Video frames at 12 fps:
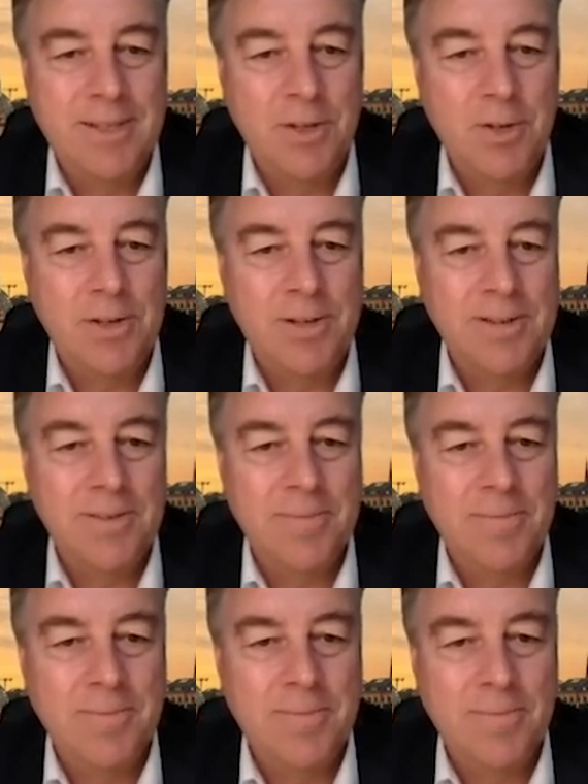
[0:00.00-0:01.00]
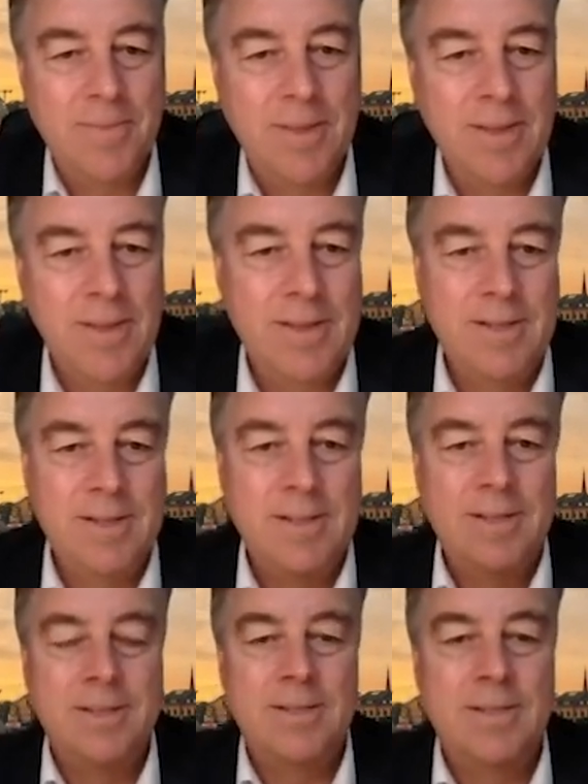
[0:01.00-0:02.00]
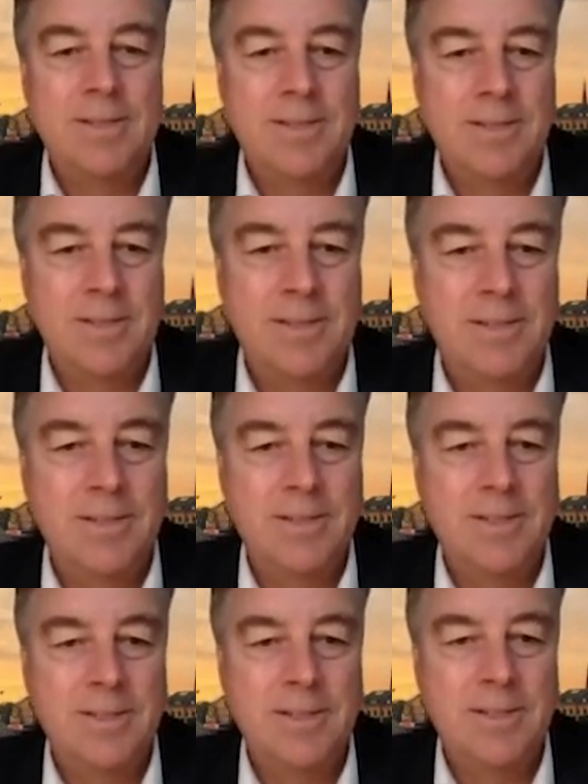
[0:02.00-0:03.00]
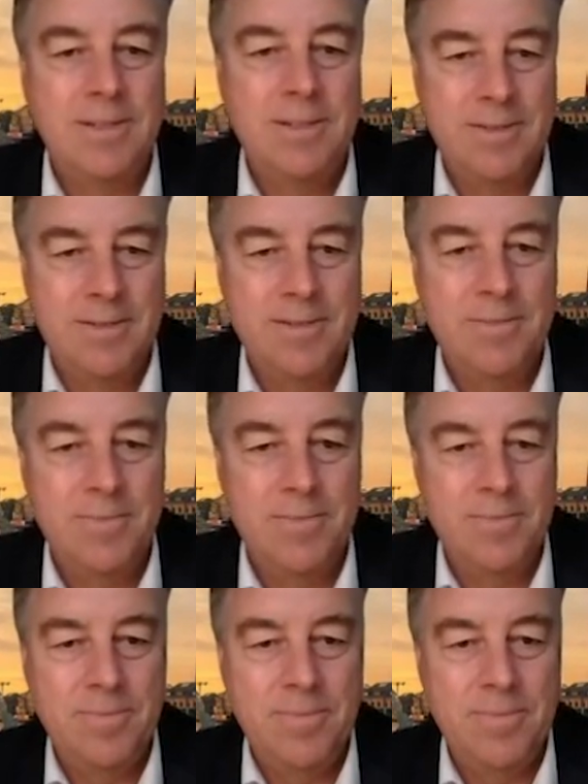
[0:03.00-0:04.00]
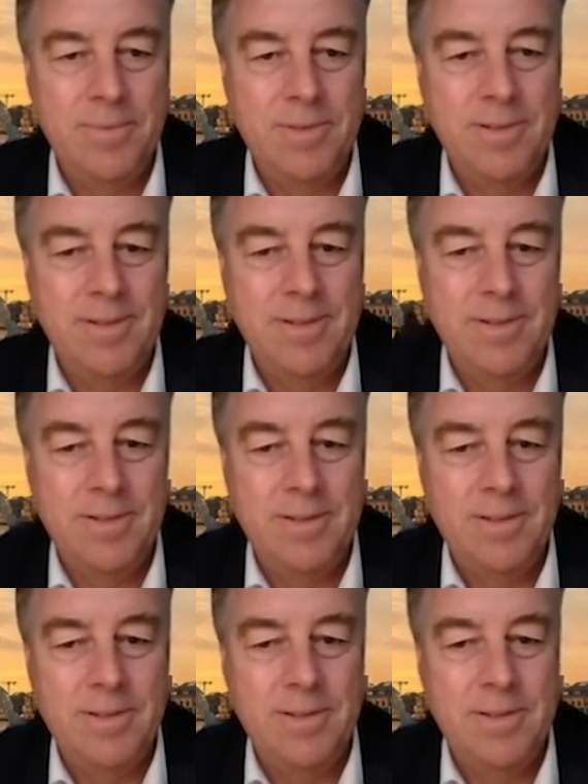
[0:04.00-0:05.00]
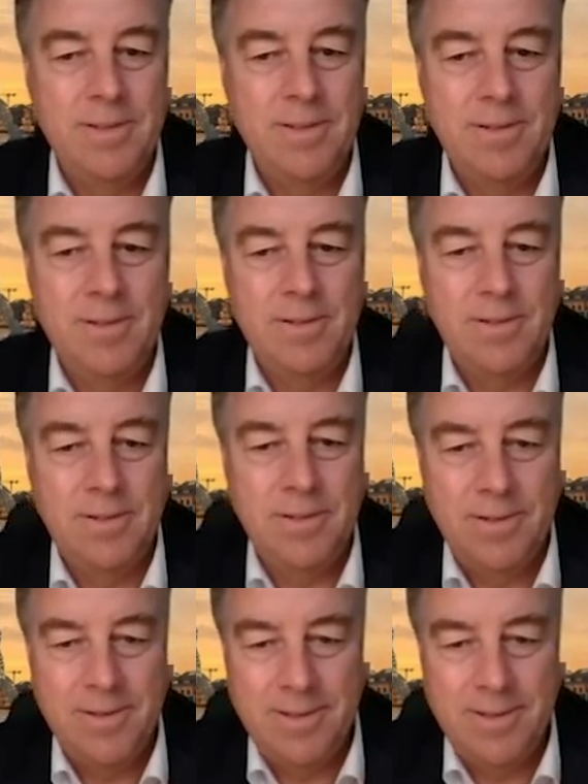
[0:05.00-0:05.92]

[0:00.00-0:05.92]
[no speech]